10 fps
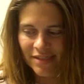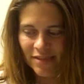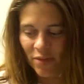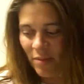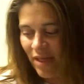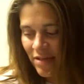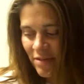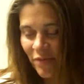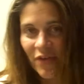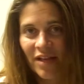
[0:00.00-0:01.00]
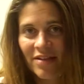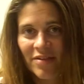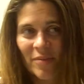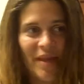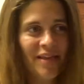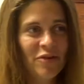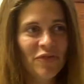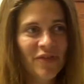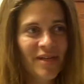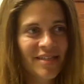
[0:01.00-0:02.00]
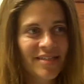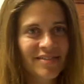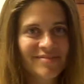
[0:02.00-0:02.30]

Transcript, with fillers: we're meeting some friends, making new friends.